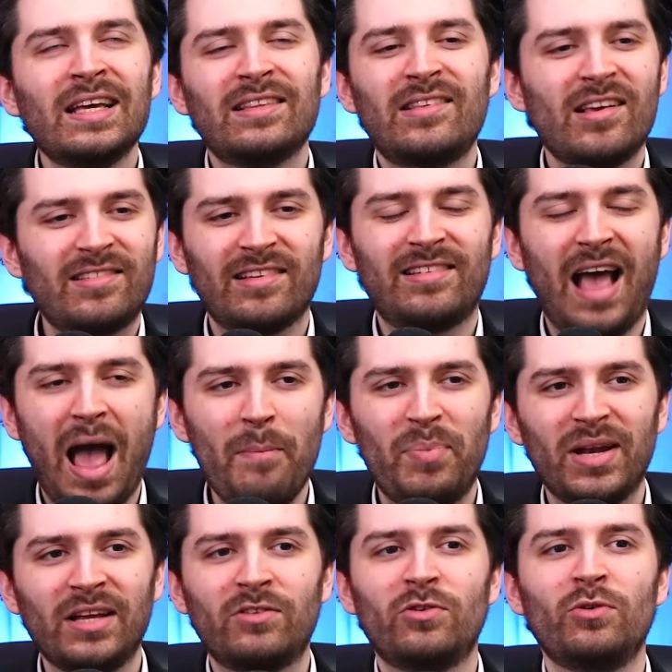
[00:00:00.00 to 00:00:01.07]
this is
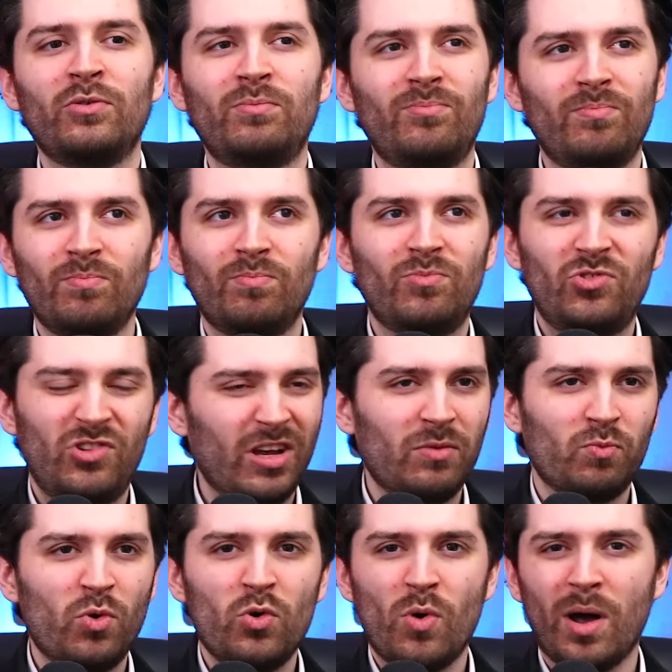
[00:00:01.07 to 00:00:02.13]
happening to
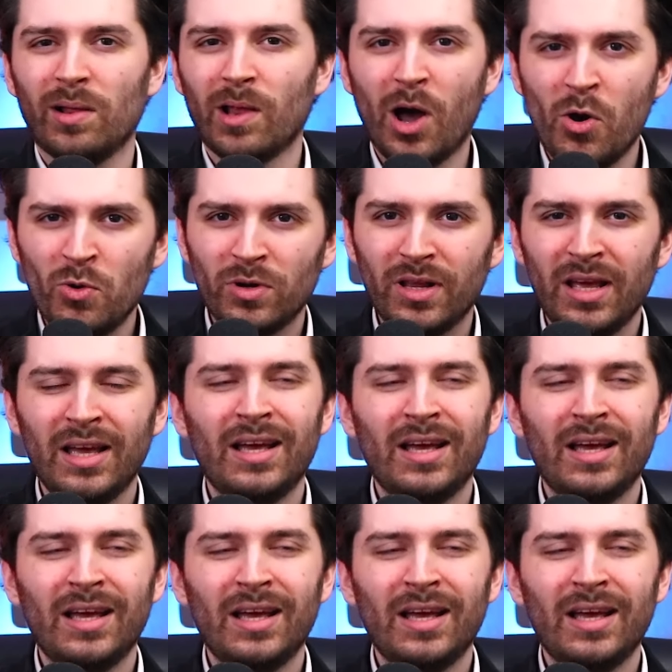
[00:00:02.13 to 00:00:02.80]
JIN-WOO alone.